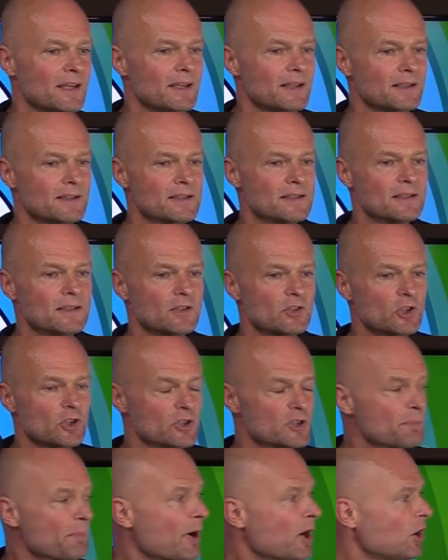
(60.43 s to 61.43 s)
it's
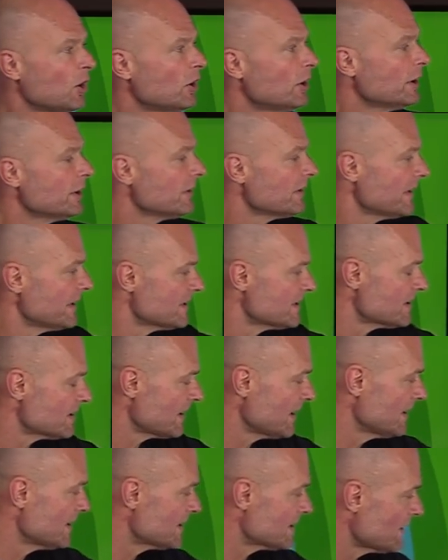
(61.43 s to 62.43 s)
just part,
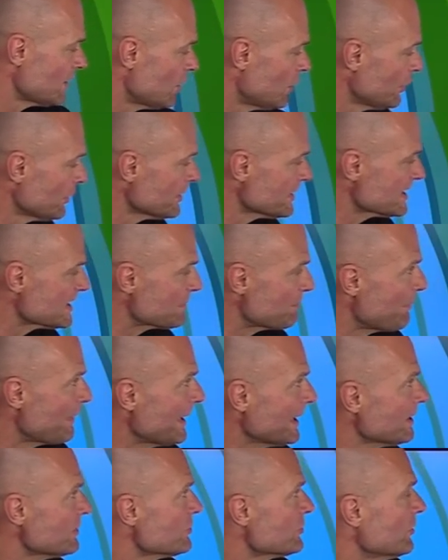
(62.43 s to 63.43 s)
it's on a
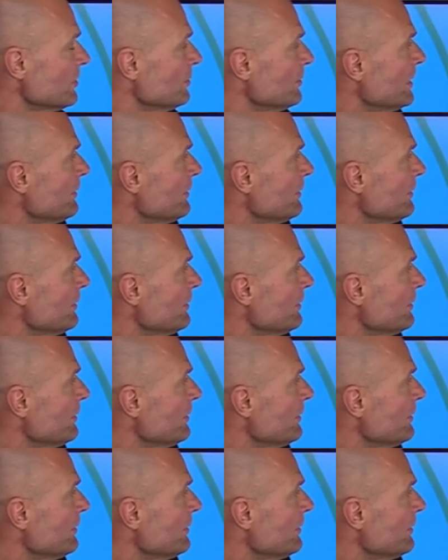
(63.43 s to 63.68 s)
spectrum.